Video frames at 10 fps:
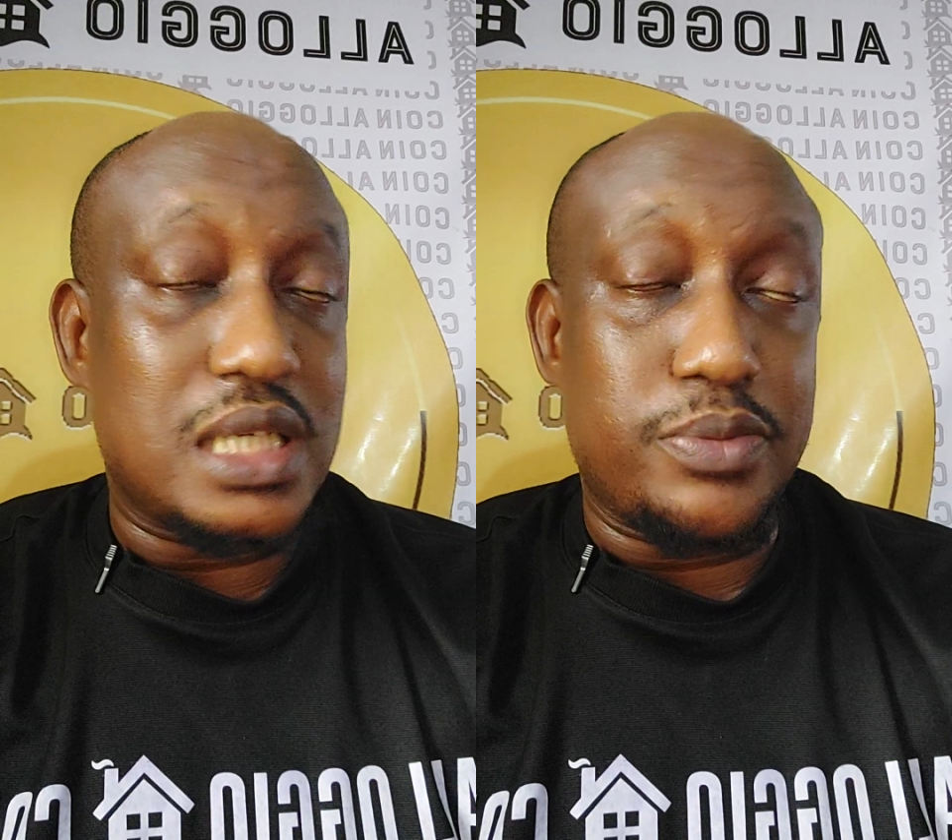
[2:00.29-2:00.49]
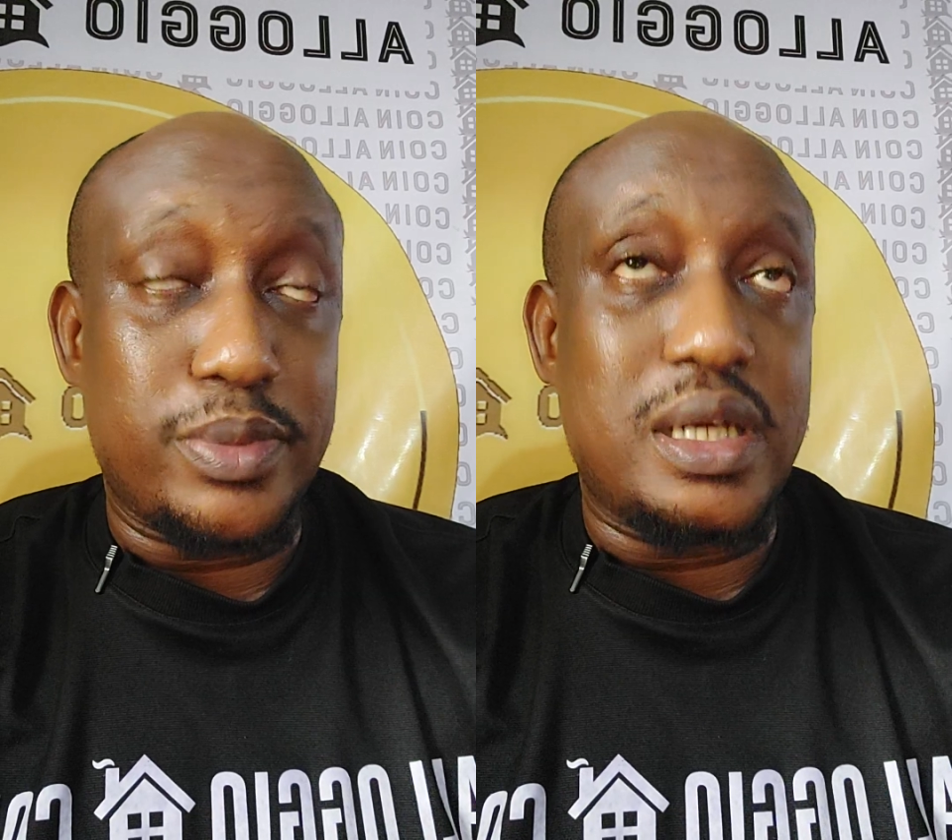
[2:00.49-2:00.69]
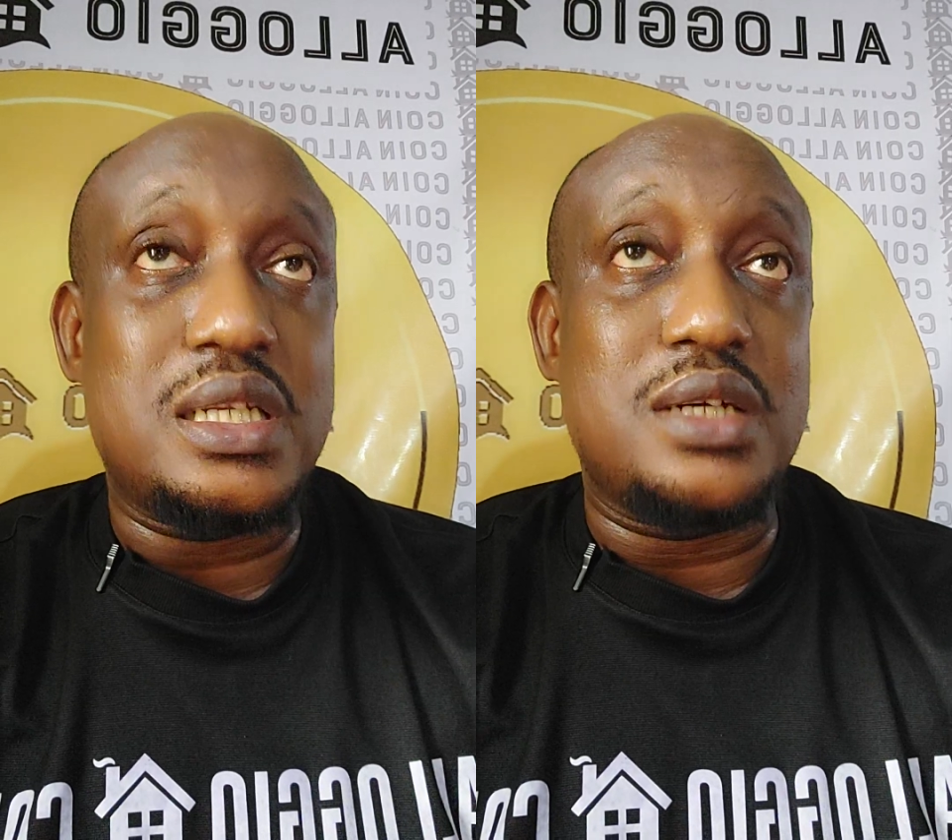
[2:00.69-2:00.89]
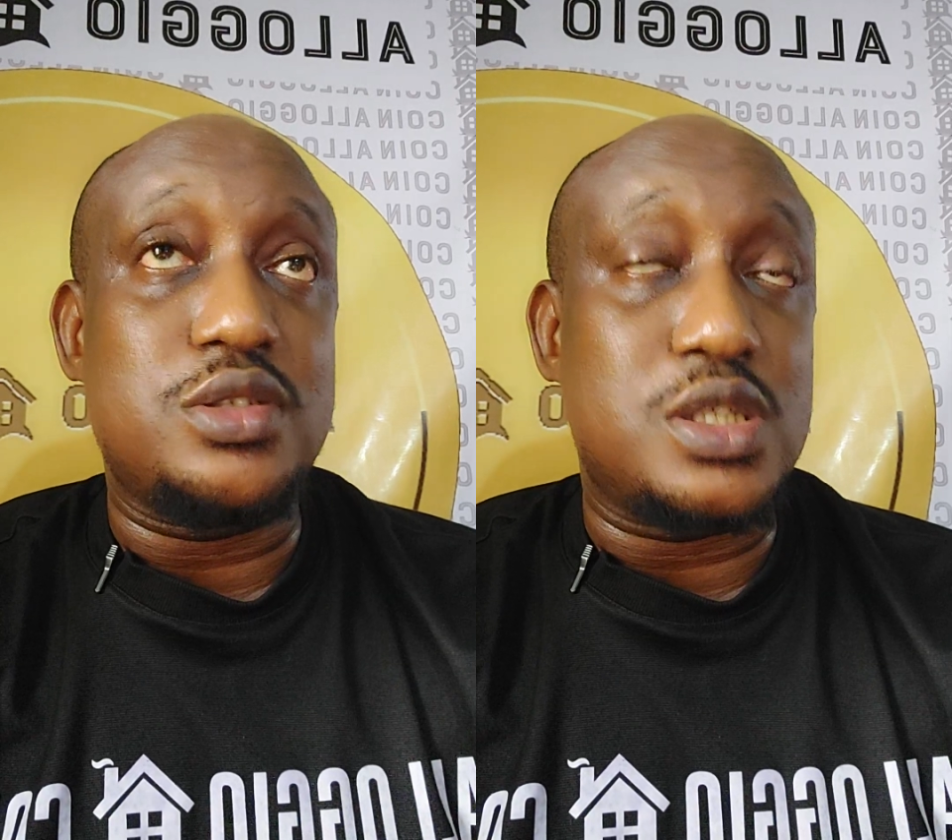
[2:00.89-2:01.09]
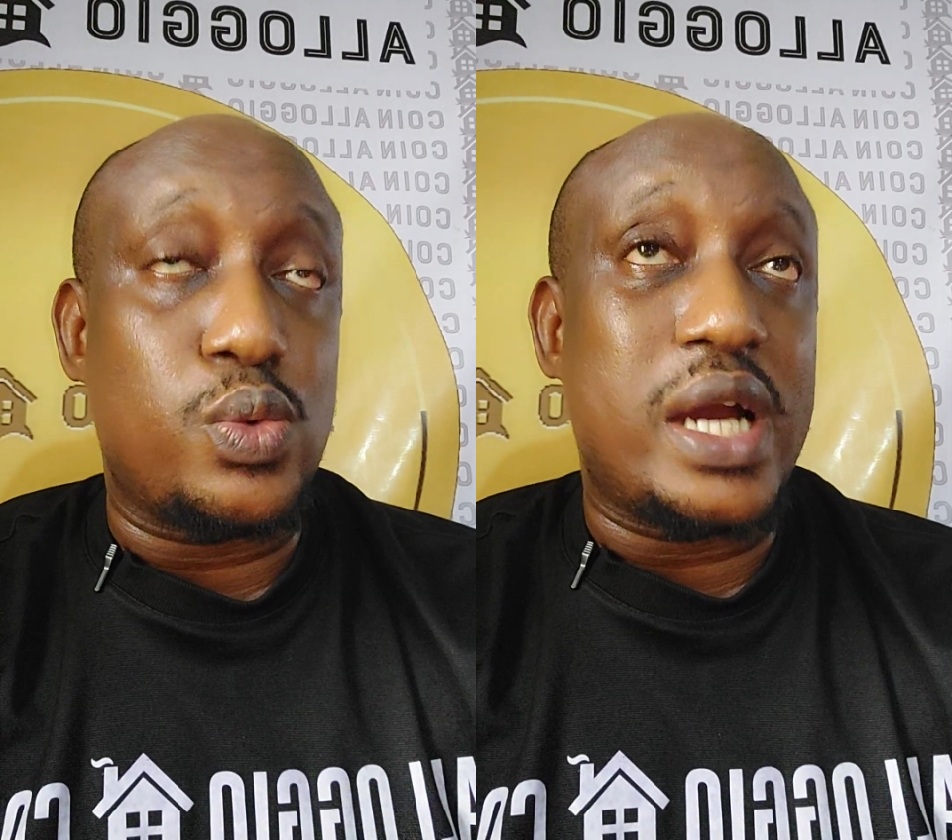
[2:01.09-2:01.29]
I remember
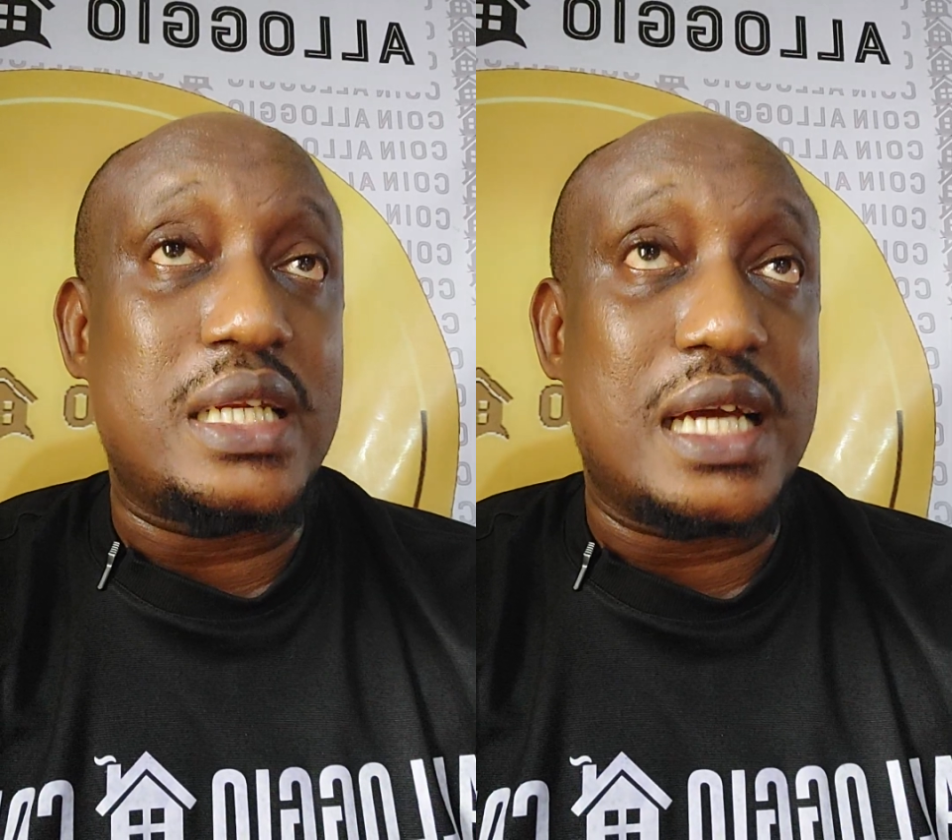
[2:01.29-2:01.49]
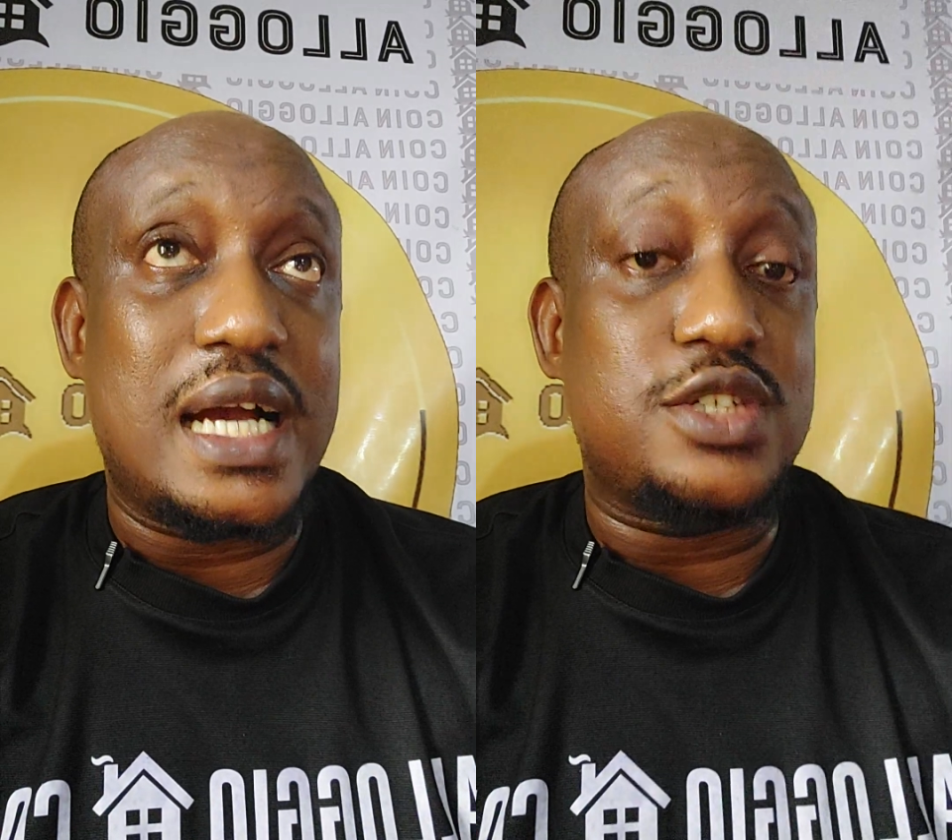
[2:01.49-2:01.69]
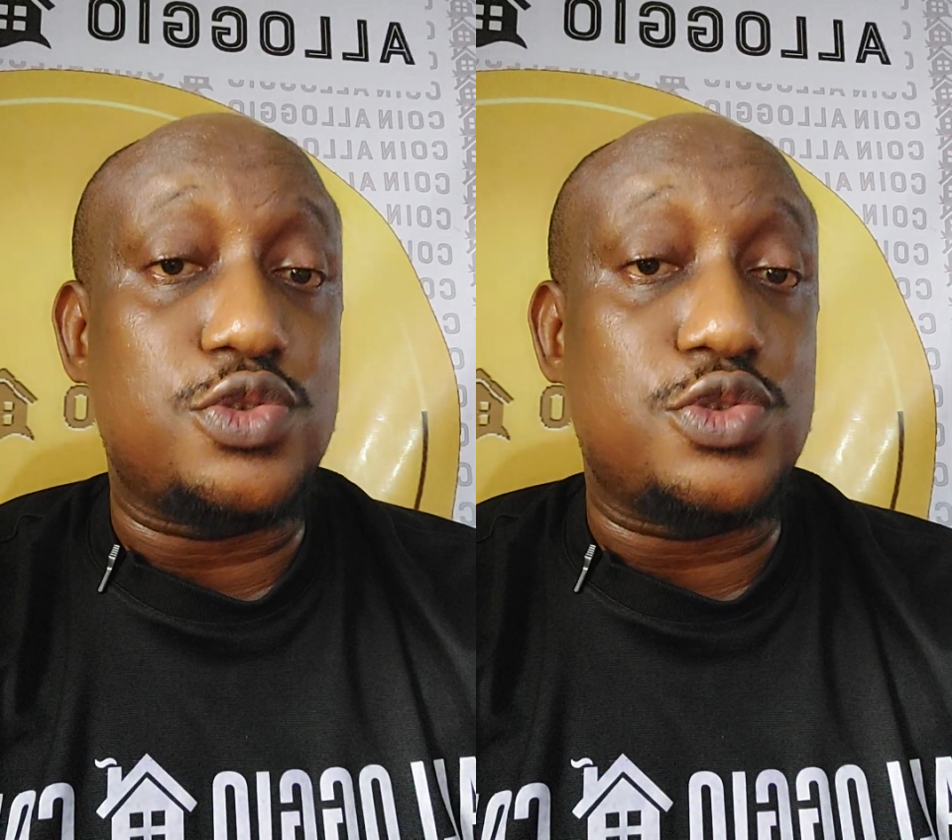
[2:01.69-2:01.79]
then the YDS,